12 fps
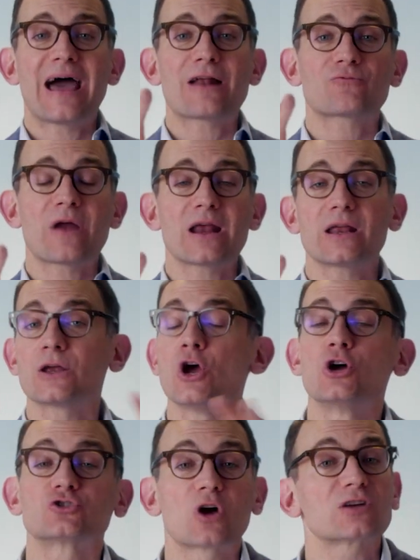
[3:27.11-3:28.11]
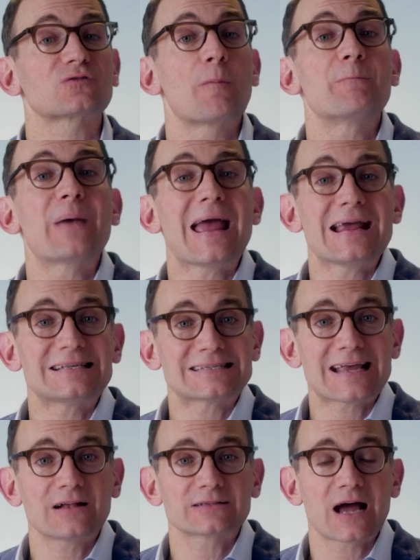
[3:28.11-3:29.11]
That rating draws from
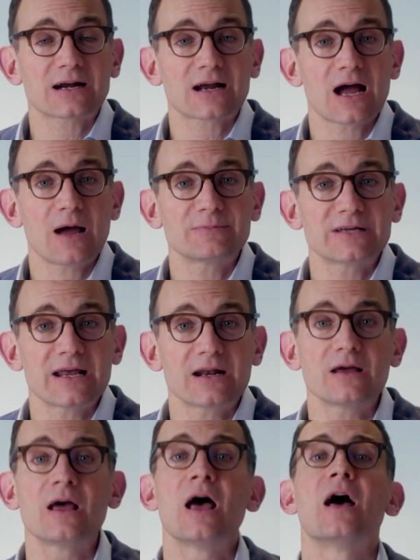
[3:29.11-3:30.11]
Payscale dot com data